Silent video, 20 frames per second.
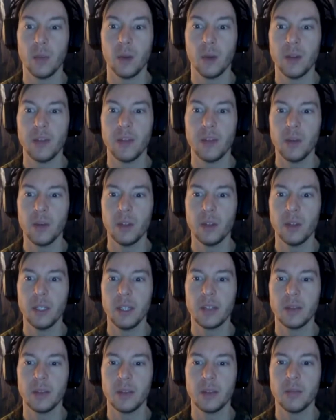what if they
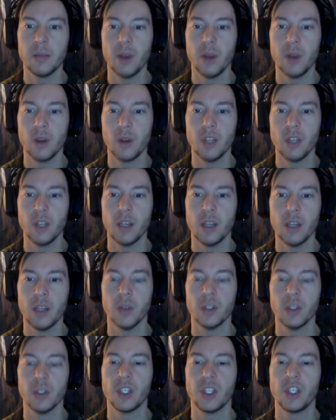released a Moto G that
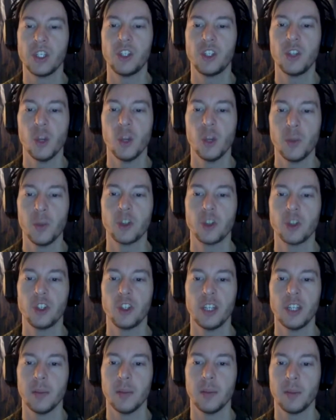was super
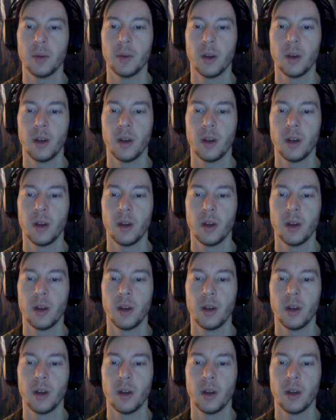cheap?